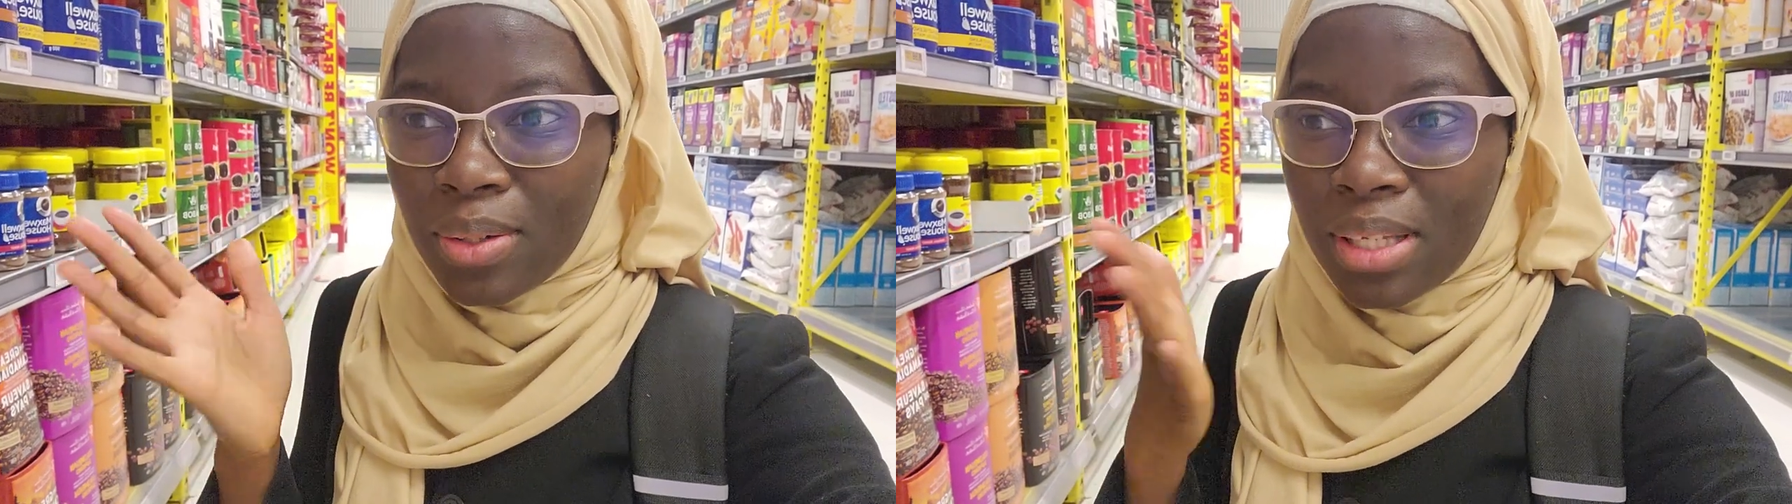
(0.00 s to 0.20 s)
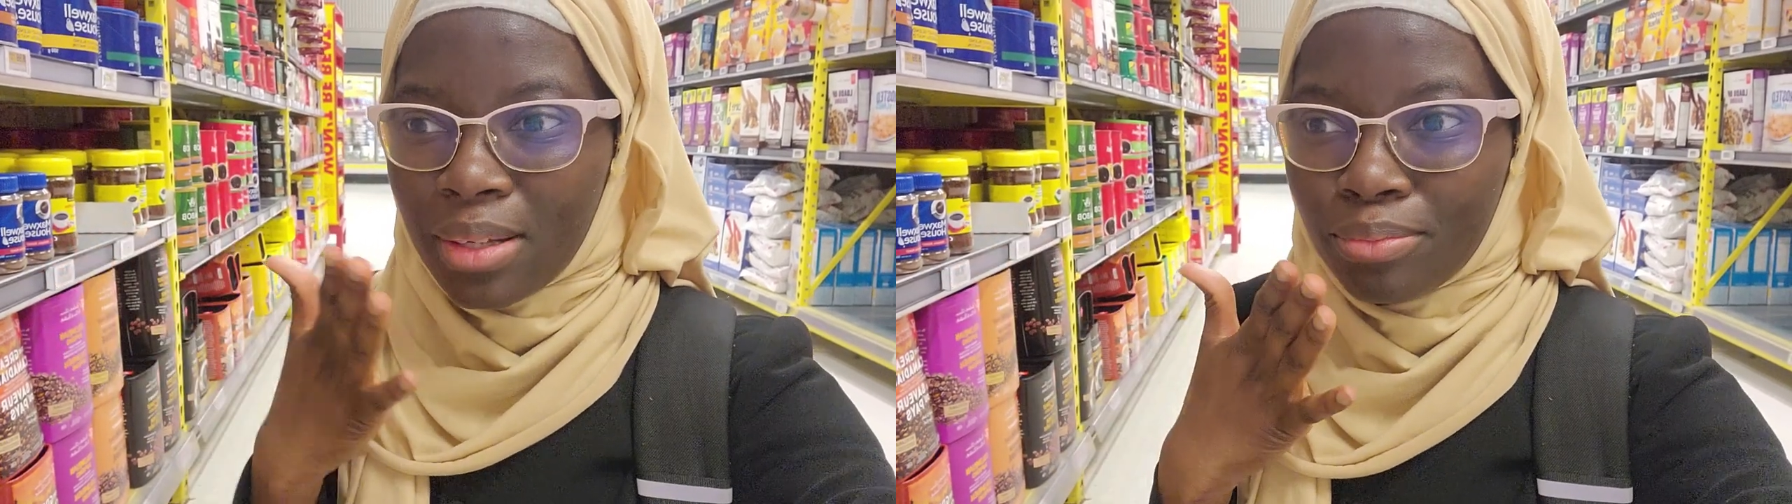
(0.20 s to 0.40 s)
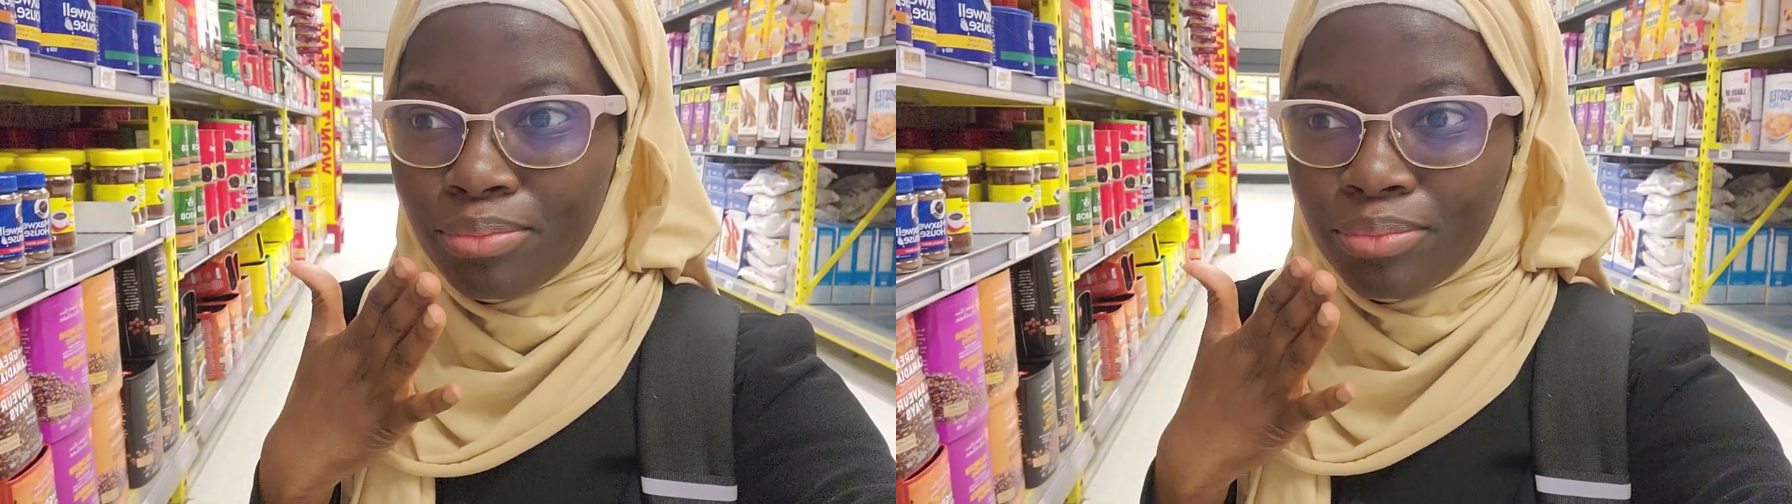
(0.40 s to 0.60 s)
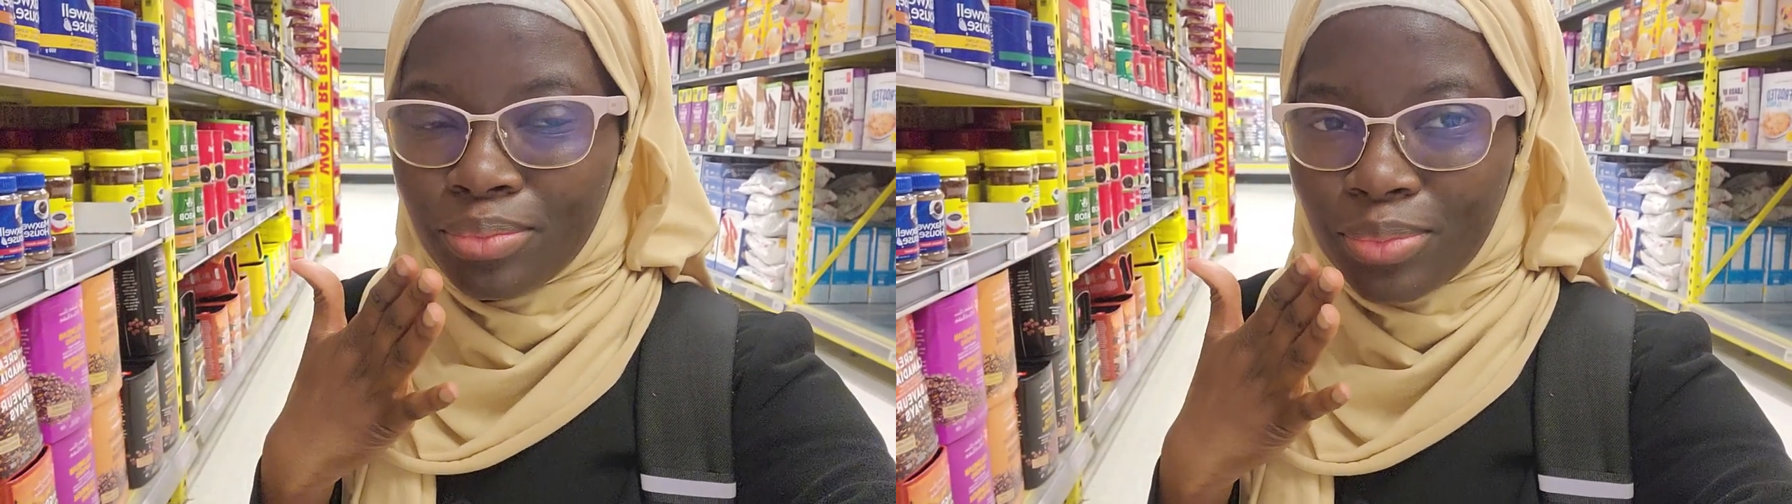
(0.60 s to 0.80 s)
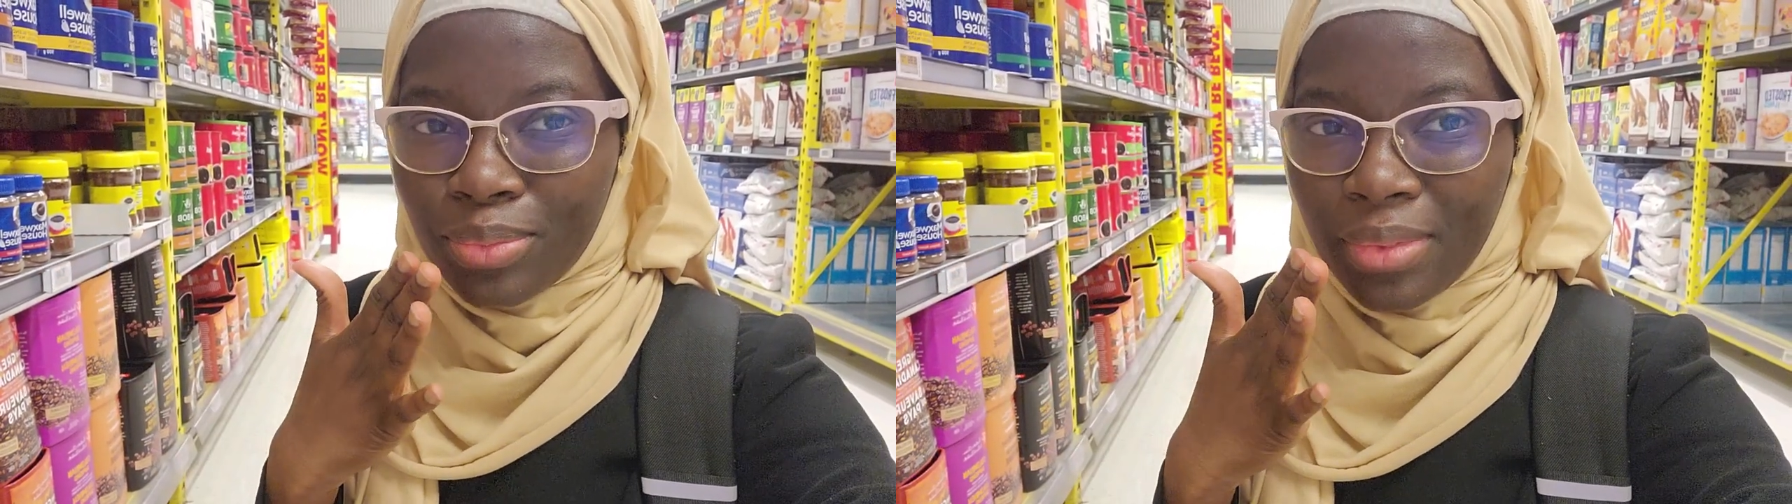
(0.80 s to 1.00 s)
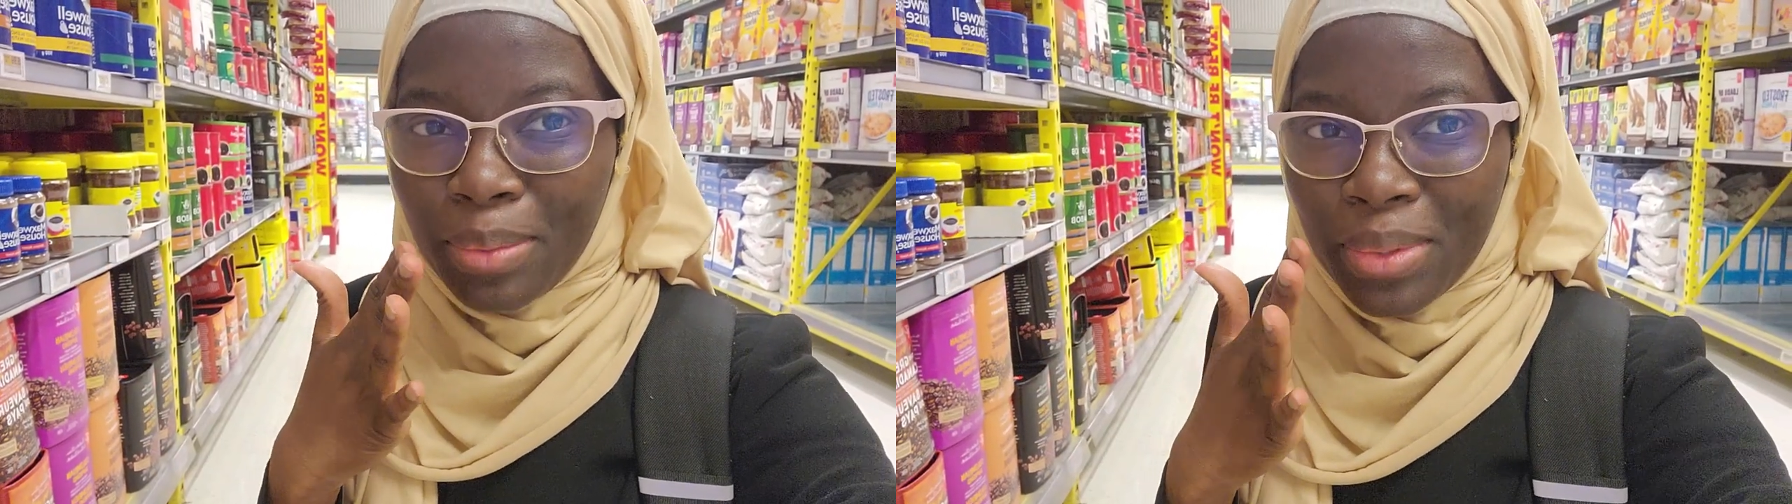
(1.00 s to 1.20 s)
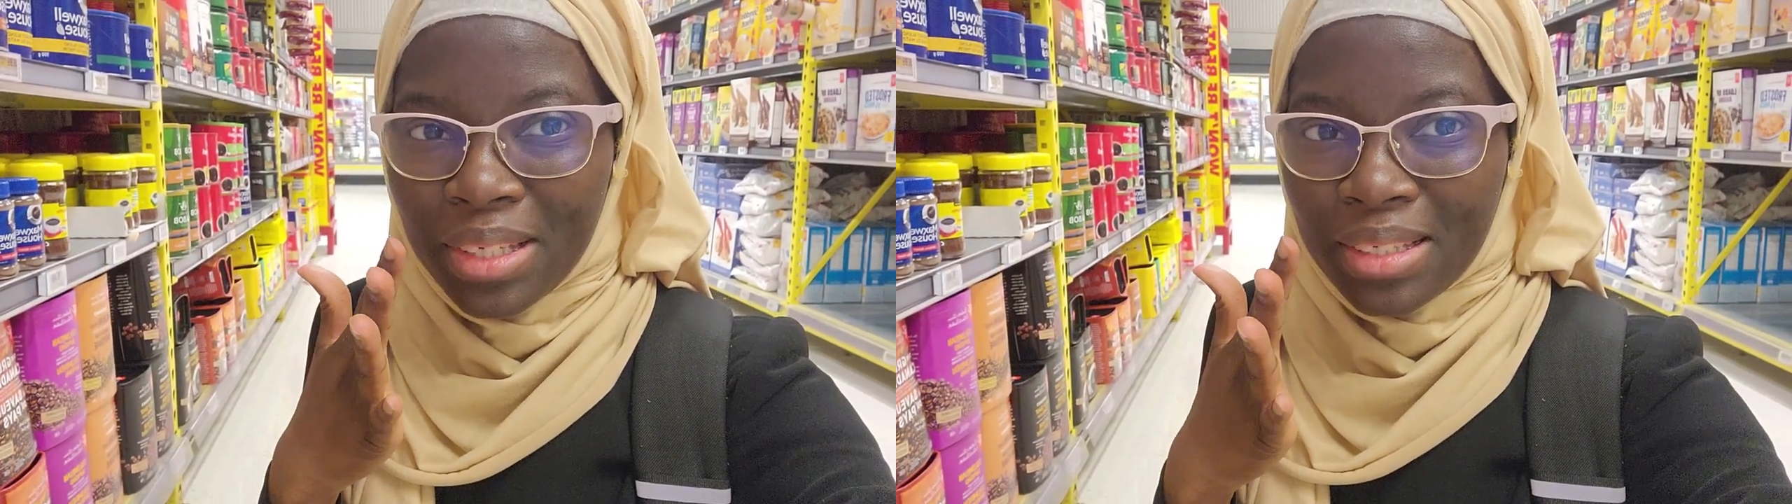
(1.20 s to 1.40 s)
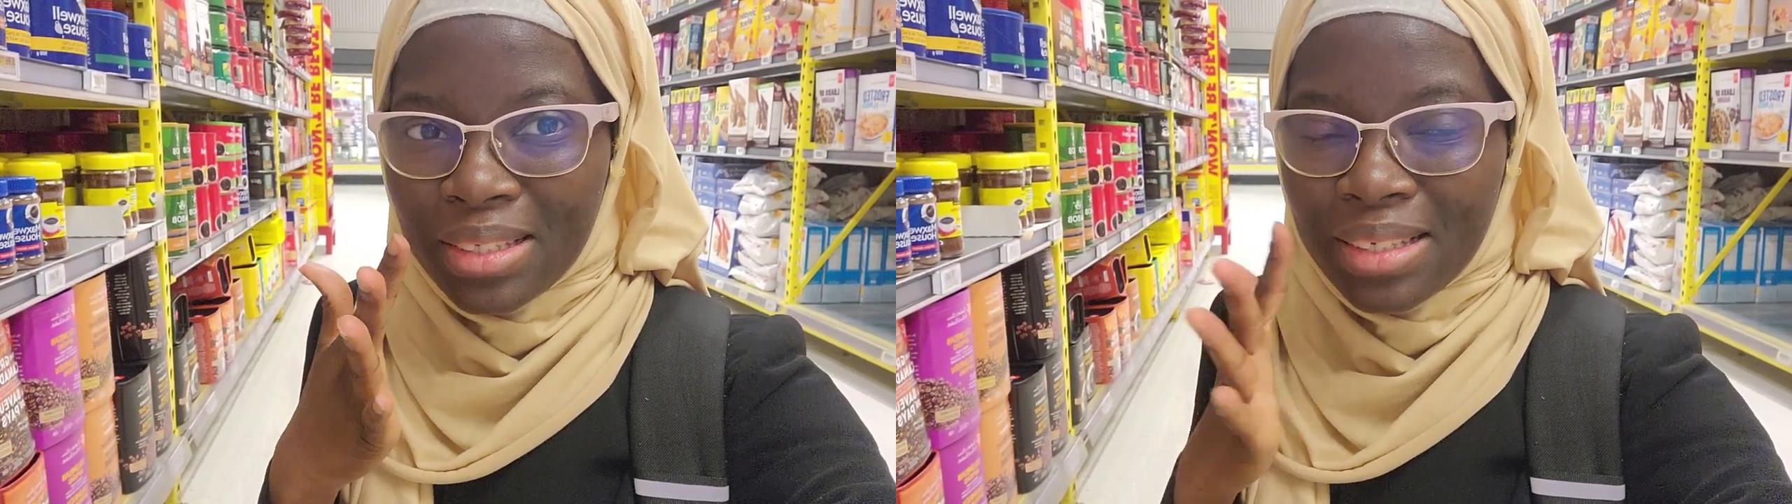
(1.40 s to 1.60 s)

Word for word: I was like, hmm, let me.